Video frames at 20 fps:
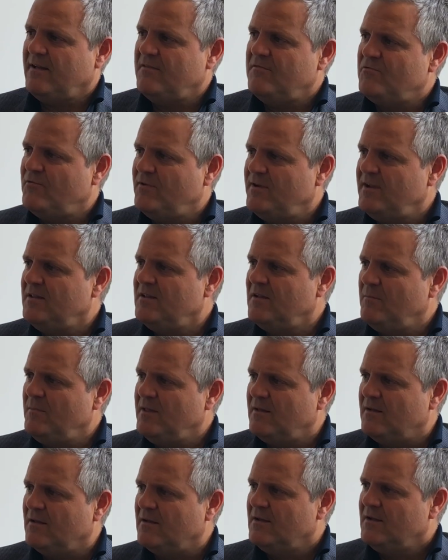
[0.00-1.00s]
and 3 in the
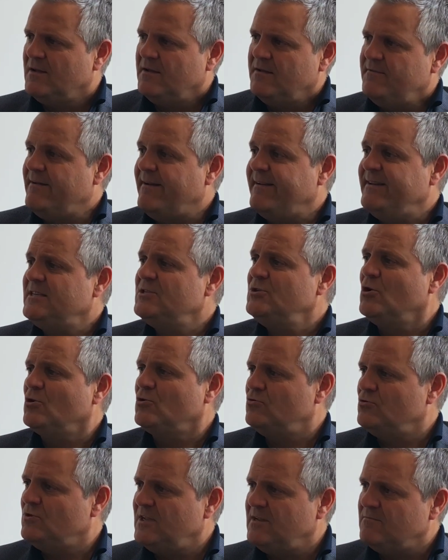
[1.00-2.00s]
middle. Okay. There is
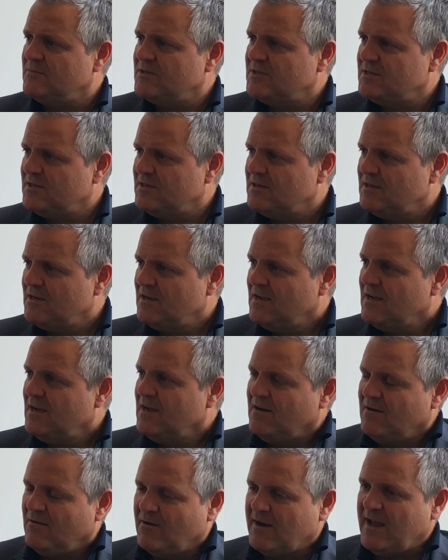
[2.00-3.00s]
not 2 teams.
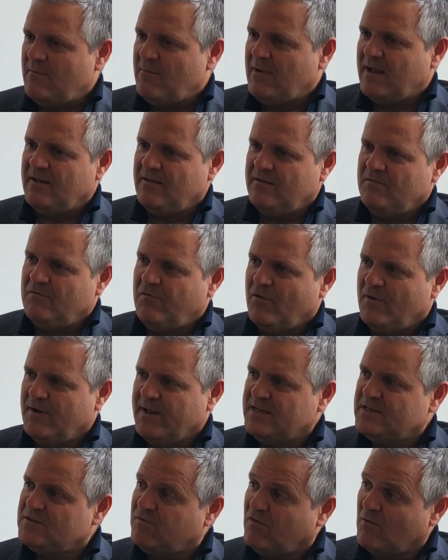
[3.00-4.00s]
Okay, but in 4
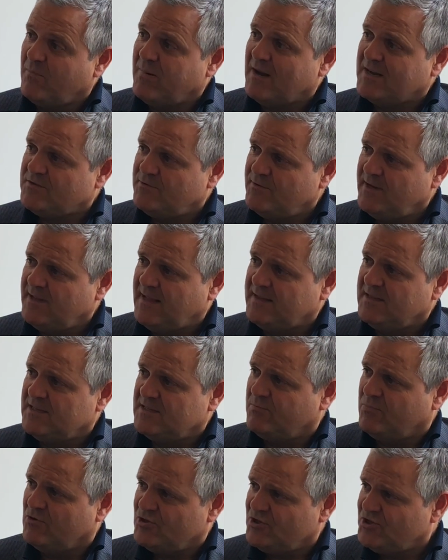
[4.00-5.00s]
against 4 plus 3, that
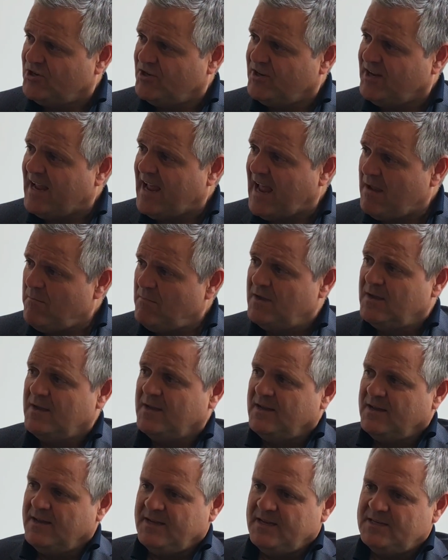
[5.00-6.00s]
is positioning game,
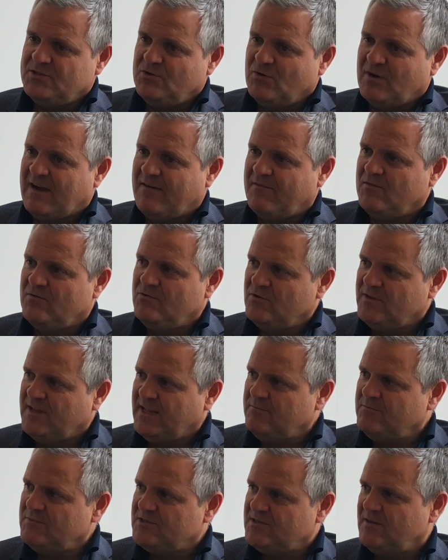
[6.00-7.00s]
is you have 2
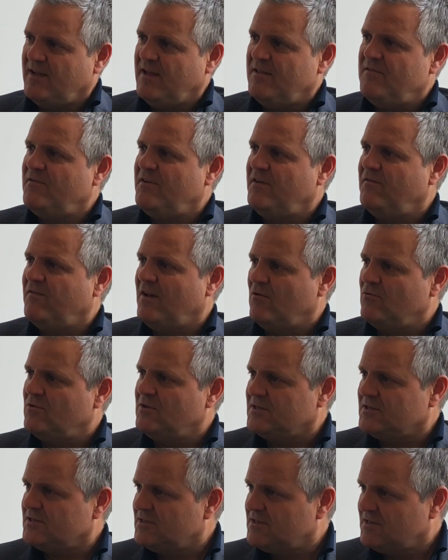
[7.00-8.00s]
teams and 3
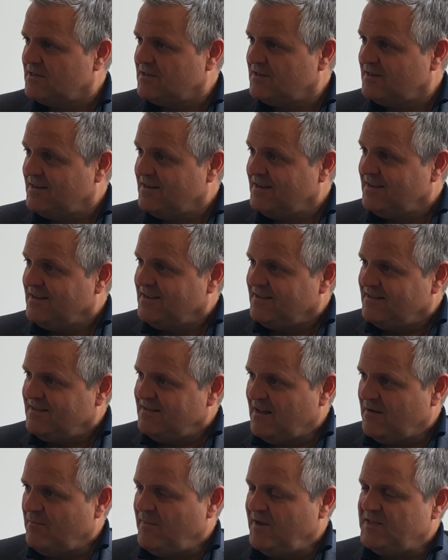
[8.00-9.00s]
flouters. Yeah.
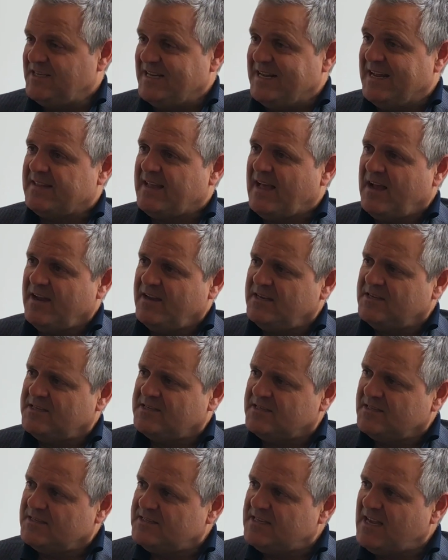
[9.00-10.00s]
That means in attack
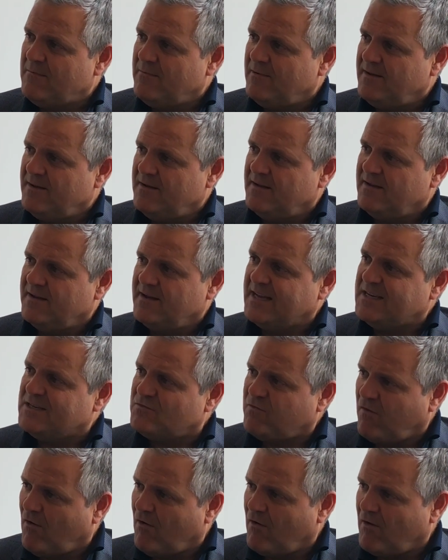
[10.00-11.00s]
is 7
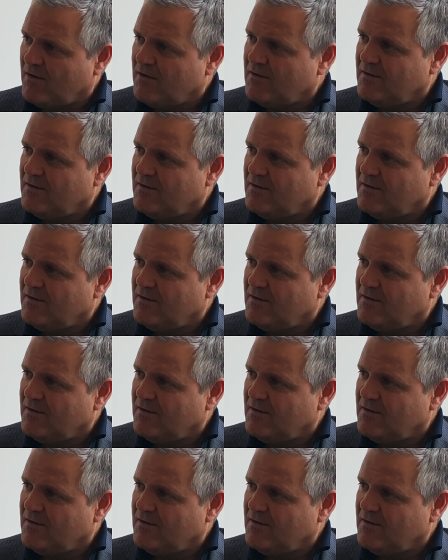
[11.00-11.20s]
against 4.